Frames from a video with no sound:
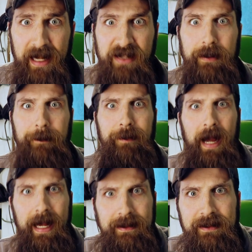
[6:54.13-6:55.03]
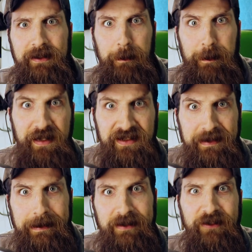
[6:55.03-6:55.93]
and Tobias's
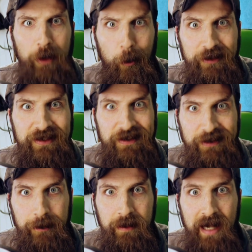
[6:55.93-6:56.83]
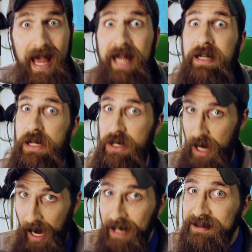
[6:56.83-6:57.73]
mystic stoicism, and
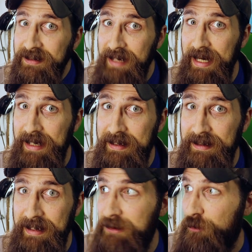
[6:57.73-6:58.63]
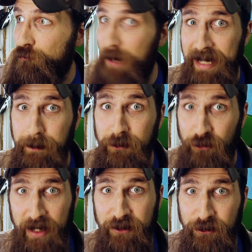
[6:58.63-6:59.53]
not say anything to random
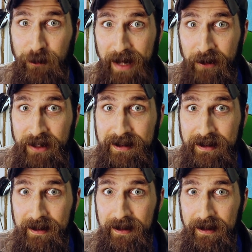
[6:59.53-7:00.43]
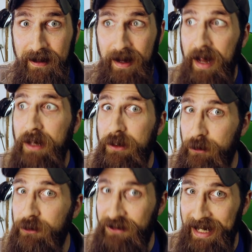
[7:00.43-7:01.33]
strangers about it,
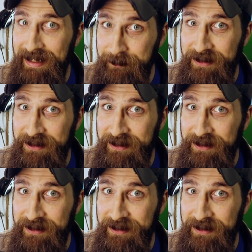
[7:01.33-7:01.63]
you're sadly